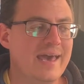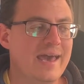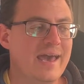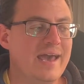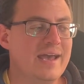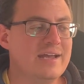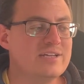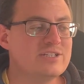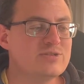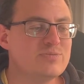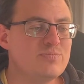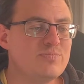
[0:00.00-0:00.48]

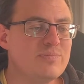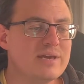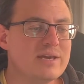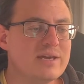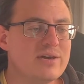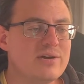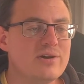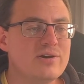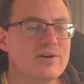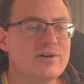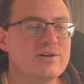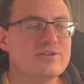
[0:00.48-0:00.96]
It's
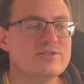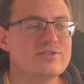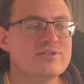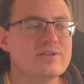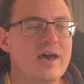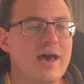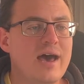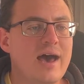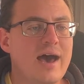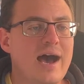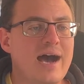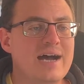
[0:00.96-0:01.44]

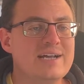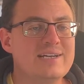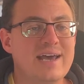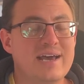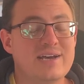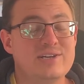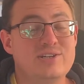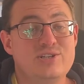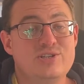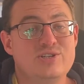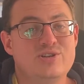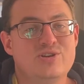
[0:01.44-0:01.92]
because I
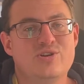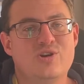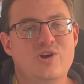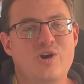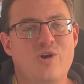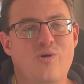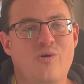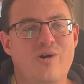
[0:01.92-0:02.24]
actually didn't know